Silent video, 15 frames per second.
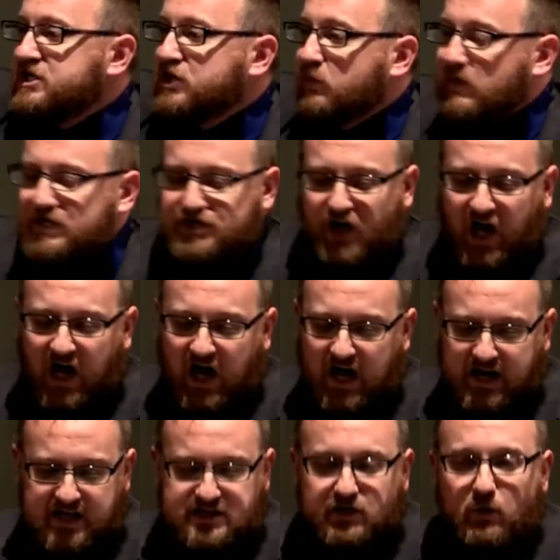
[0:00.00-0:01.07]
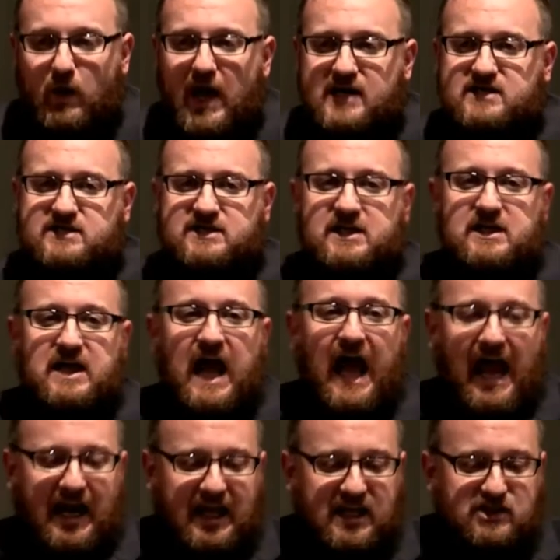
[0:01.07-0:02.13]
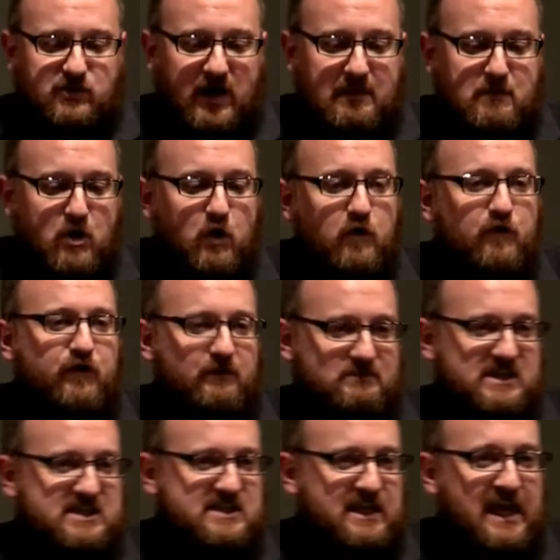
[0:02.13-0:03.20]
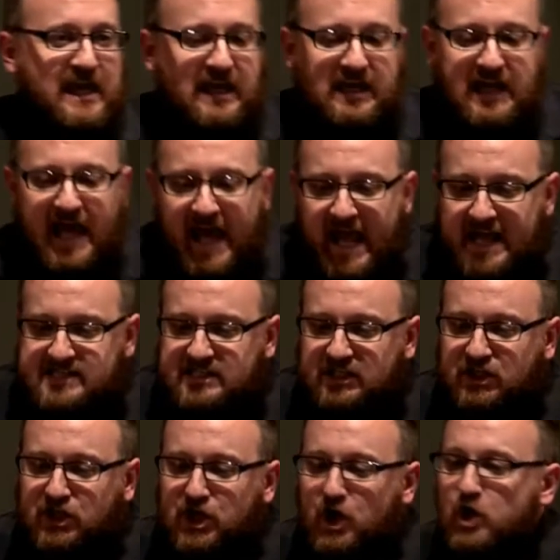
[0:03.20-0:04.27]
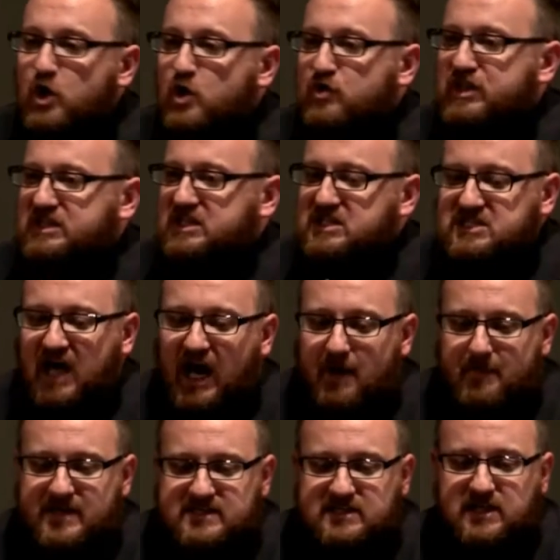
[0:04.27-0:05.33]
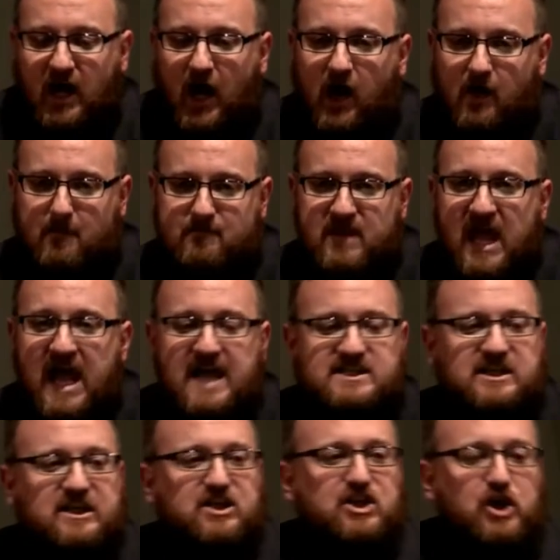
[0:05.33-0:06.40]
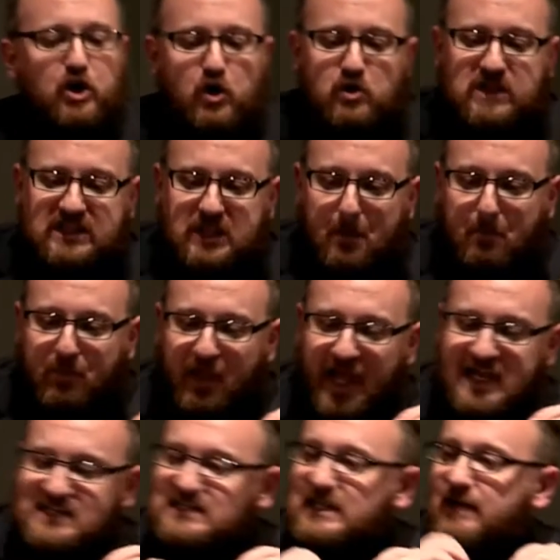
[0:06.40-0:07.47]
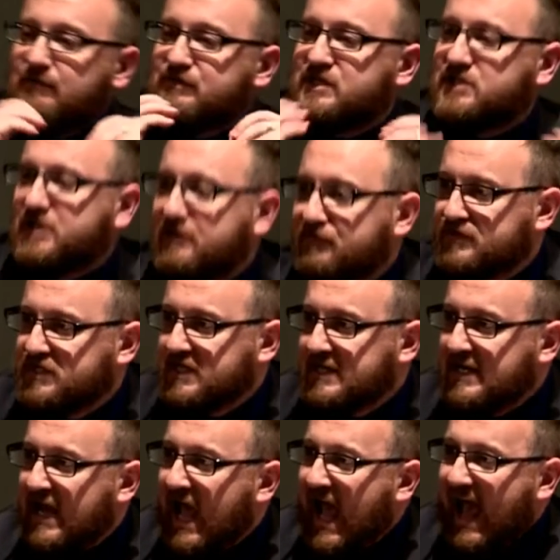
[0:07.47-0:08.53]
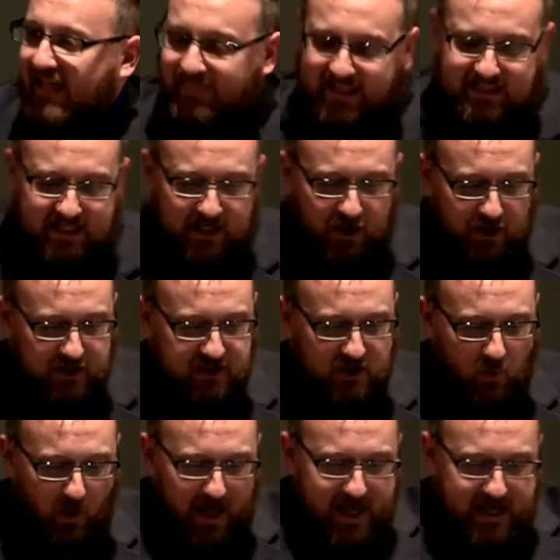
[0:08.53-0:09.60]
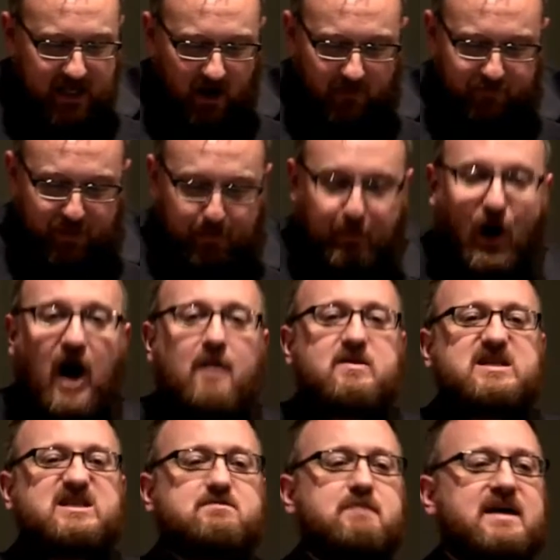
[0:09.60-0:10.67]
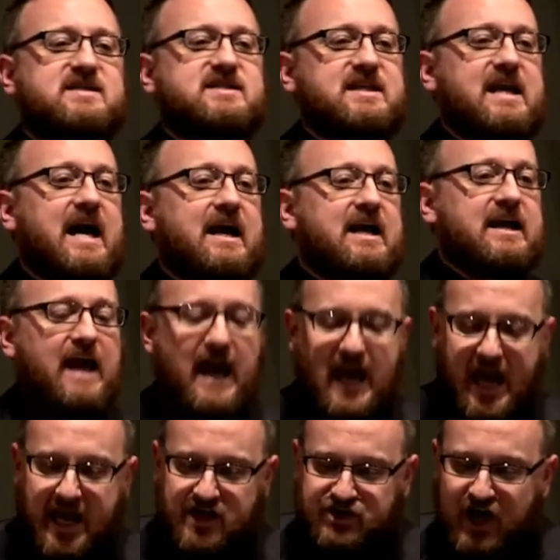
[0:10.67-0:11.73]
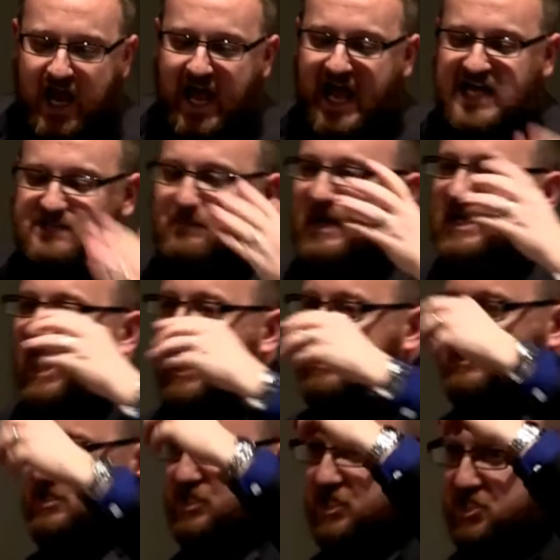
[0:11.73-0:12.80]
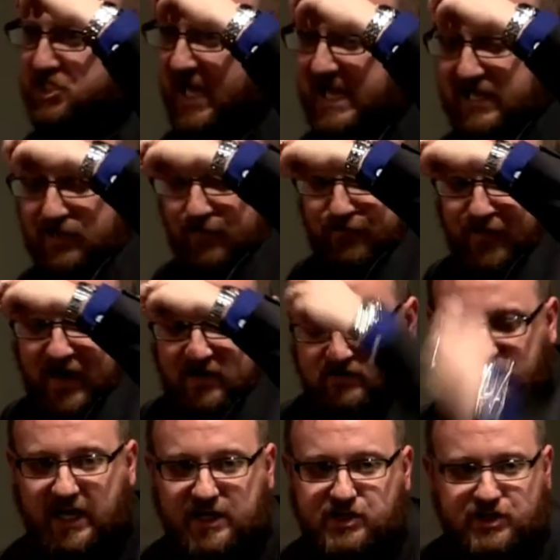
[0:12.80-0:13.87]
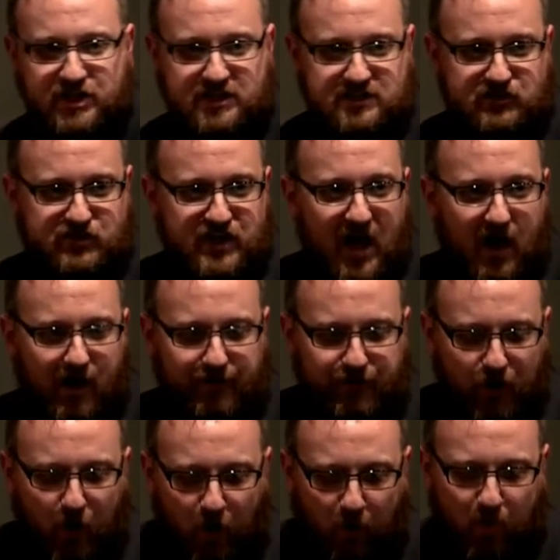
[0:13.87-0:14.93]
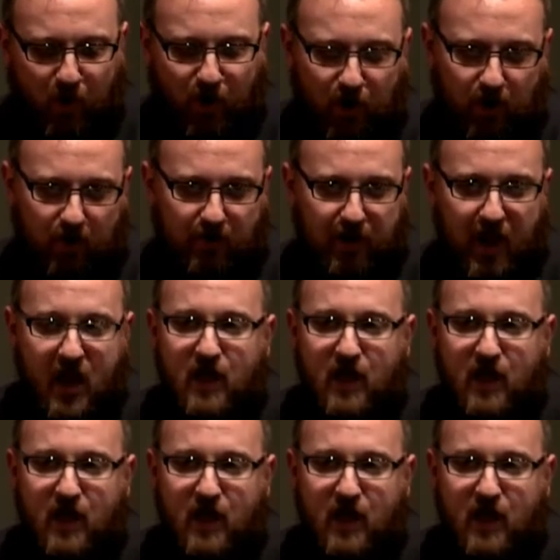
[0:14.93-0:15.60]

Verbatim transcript: So when John is arrested and he is removed from the scene, it's a cue that the time has come. It's a cue that the plates have shifted and that the earthquake of the promised messianic age has begun to shake the foundations of the whole world.